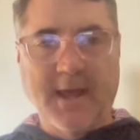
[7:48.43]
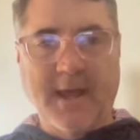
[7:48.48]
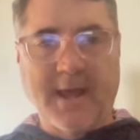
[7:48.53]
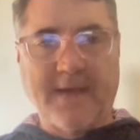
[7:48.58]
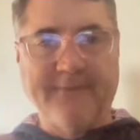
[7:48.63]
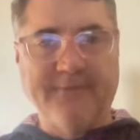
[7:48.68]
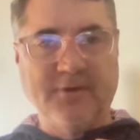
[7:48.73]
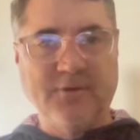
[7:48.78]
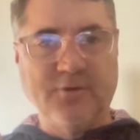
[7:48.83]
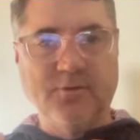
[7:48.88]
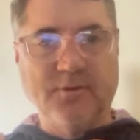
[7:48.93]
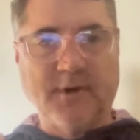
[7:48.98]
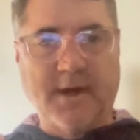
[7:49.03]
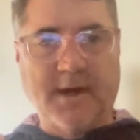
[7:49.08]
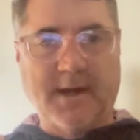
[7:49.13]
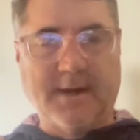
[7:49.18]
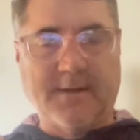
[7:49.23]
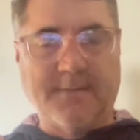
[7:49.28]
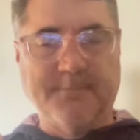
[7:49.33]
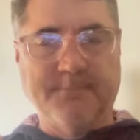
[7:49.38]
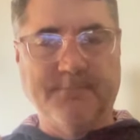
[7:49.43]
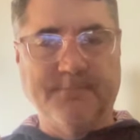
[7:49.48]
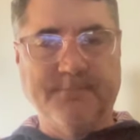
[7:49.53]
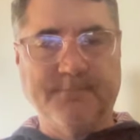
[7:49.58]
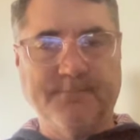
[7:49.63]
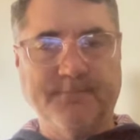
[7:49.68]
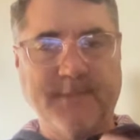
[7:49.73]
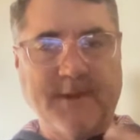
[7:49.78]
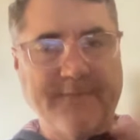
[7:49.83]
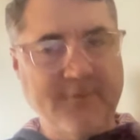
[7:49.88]
Have you
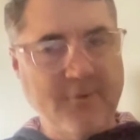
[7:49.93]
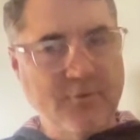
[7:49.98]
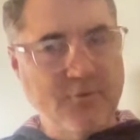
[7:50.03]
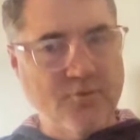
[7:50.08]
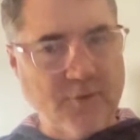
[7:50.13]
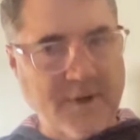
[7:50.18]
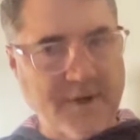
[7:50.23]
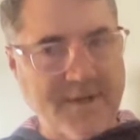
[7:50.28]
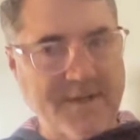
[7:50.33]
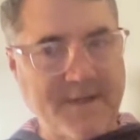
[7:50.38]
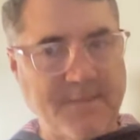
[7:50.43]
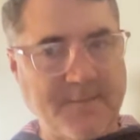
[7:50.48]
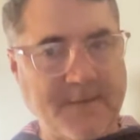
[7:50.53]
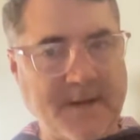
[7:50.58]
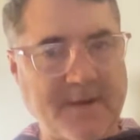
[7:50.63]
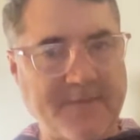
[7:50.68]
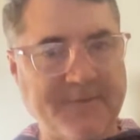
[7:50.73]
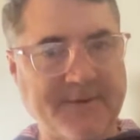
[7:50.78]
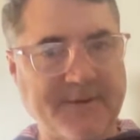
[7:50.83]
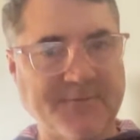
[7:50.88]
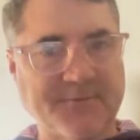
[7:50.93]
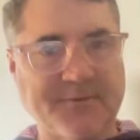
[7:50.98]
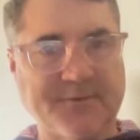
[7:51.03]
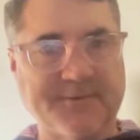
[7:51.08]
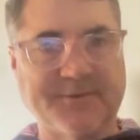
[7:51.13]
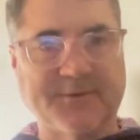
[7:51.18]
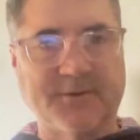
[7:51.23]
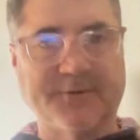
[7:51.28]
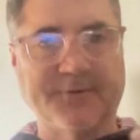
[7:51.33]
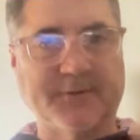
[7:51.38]
written about these
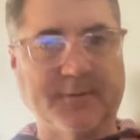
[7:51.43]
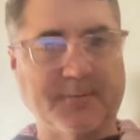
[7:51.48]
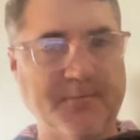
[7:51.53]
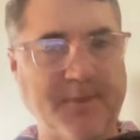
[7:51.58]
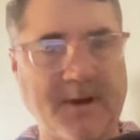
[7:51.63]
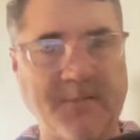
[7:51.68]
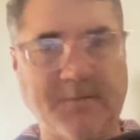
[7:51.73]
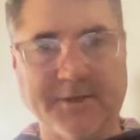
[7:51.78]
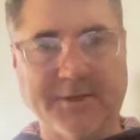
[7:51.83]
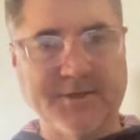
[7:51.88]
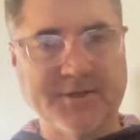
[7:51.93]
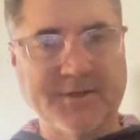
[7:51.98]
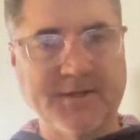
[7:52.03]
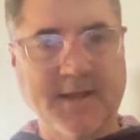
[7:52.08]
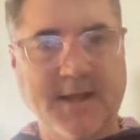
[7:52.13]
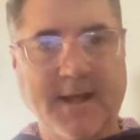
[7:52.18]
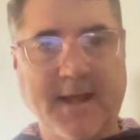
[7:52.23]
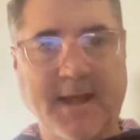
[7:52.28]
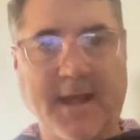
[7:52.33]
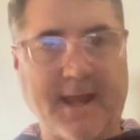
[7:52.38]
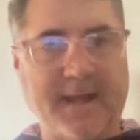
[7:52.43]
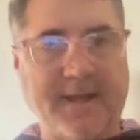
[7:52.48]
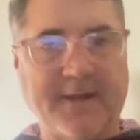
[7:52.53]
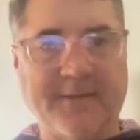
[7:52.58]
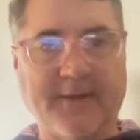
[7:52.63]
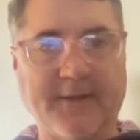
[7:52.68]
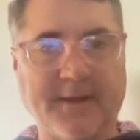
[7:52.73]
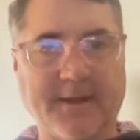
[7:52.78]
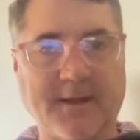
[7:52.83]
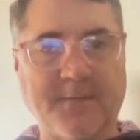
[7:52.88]
results or published
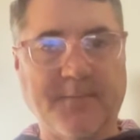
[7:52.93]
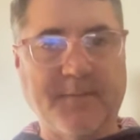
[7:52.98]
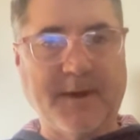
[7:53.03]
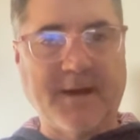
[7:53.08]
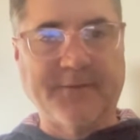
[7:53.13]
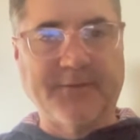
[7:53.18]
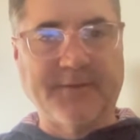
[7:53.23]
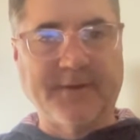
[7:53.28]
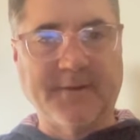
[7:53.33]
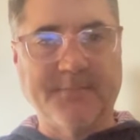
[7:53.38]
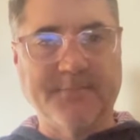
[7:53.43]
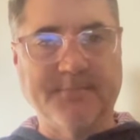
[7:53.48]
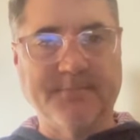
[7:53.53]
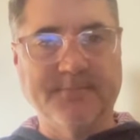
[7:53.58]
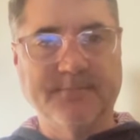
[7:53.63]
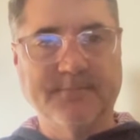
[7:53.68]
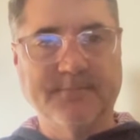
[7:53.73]
anything about them?